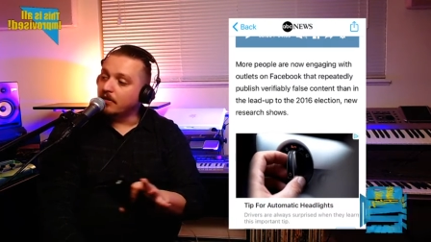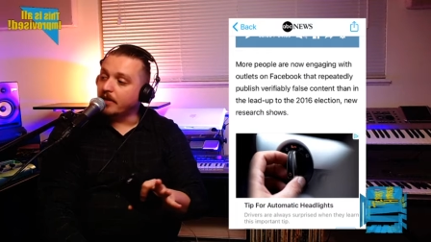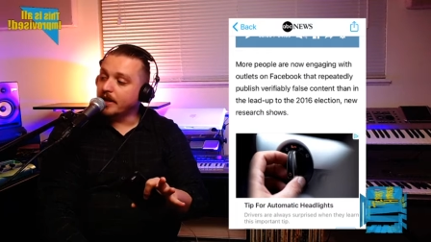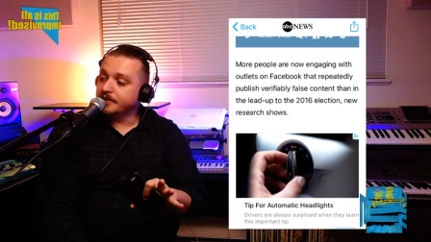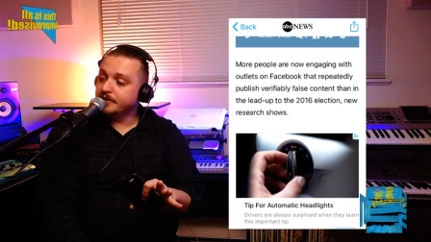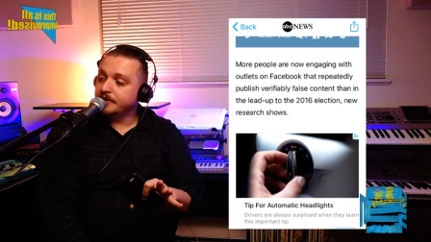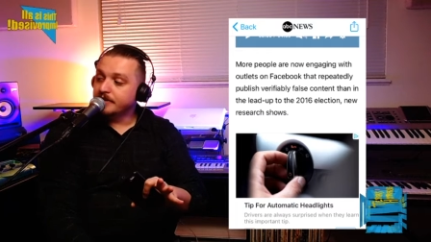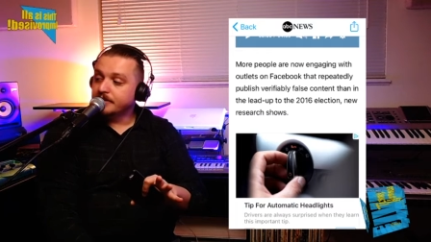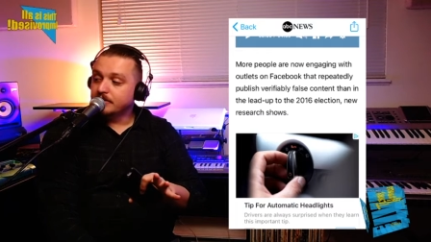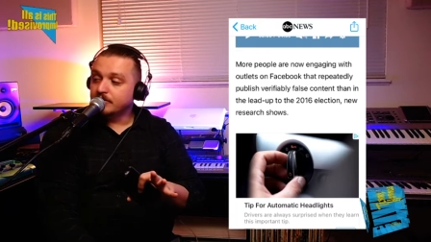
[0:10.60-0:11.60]
All right.
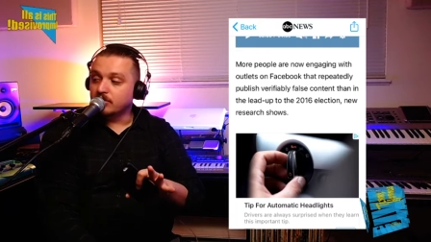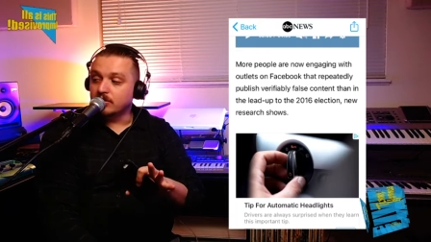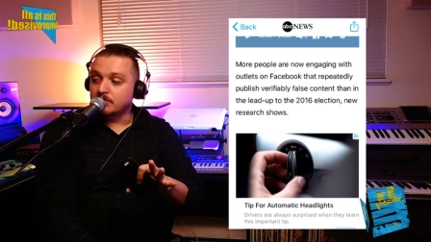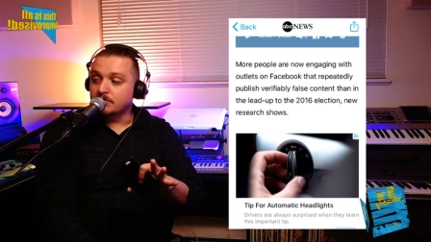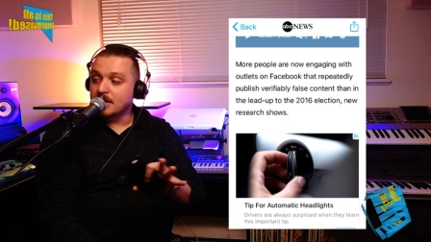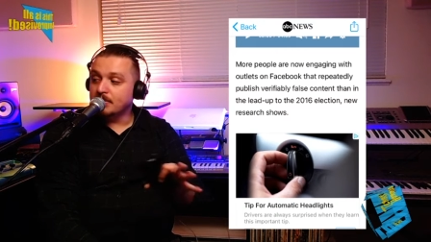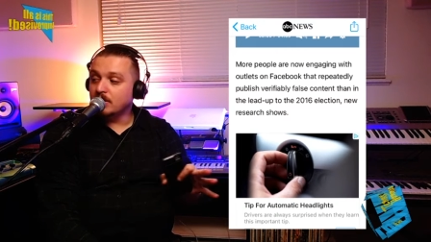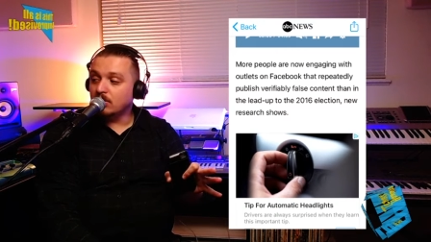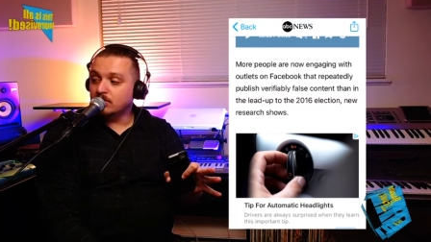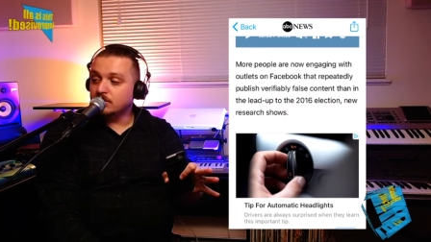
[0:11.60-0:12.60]
For
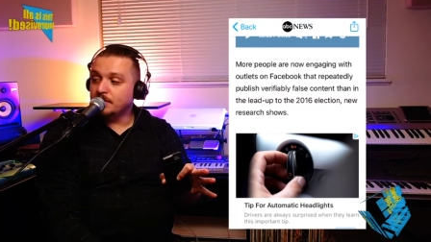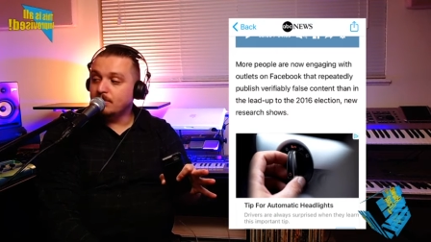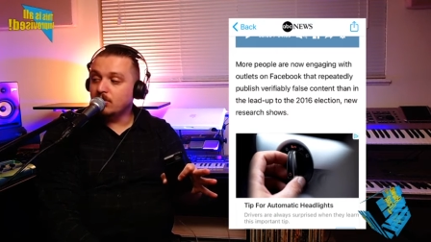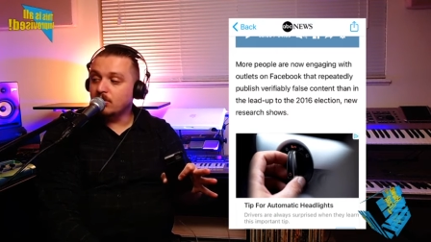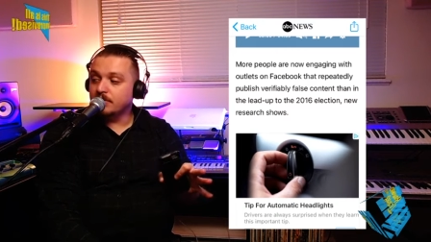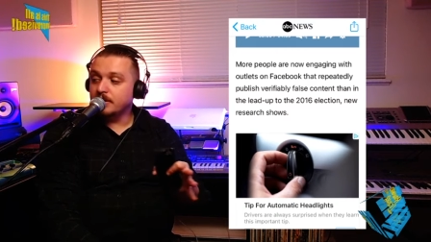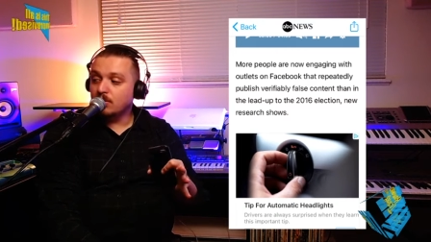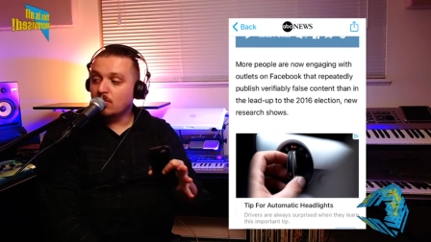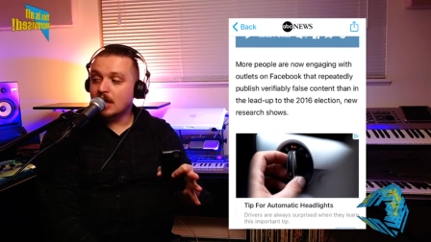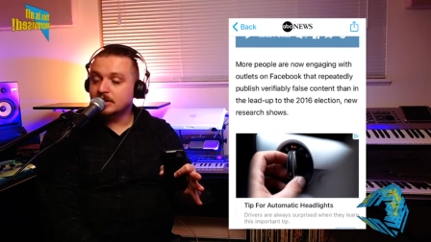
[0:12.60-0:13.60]
maybe older people
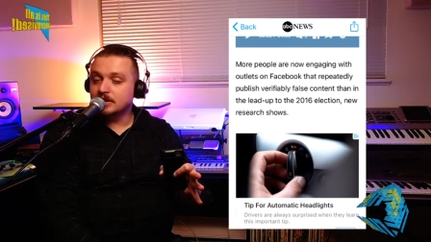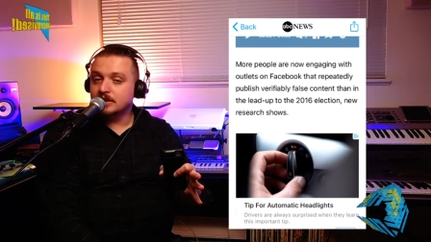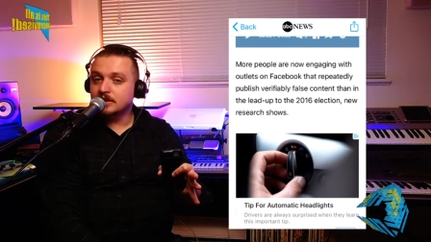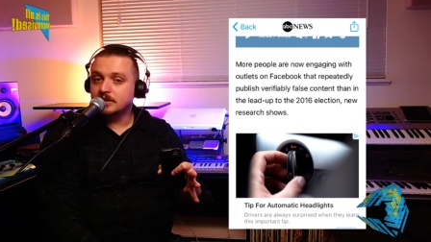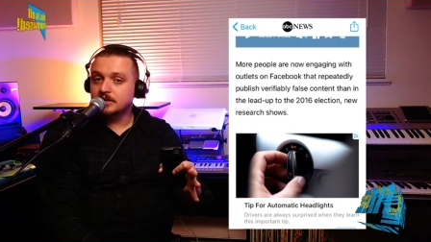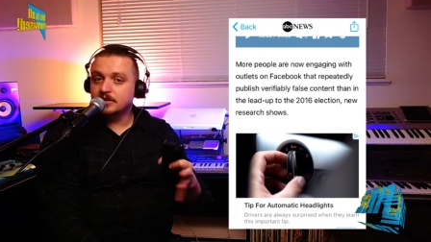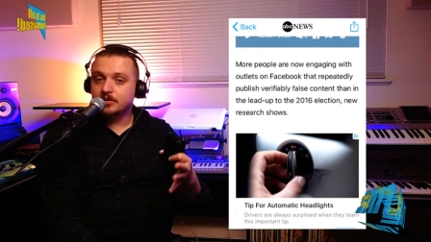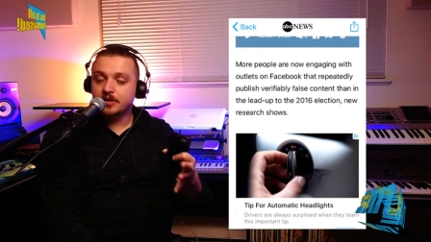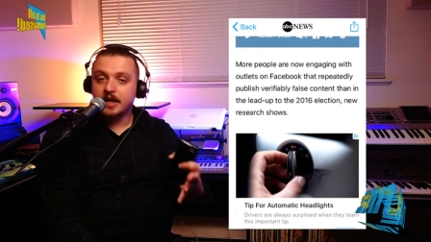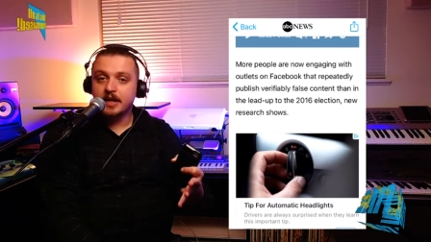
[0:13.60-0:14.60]
that are watching this,
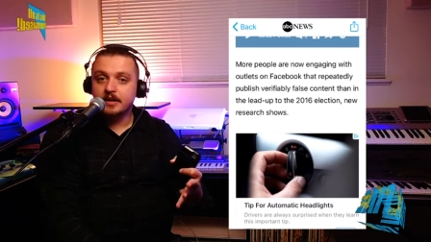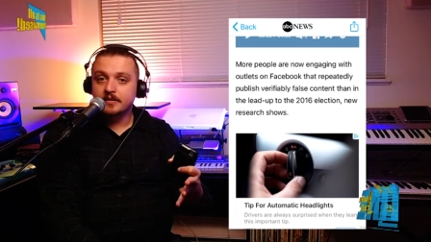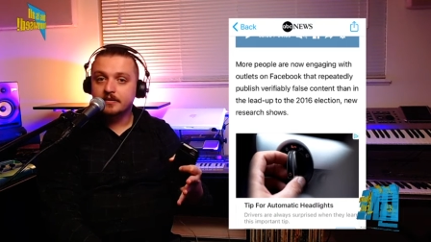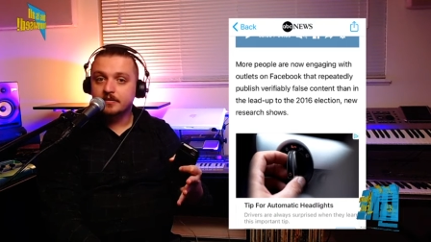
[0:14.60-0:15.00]
okay?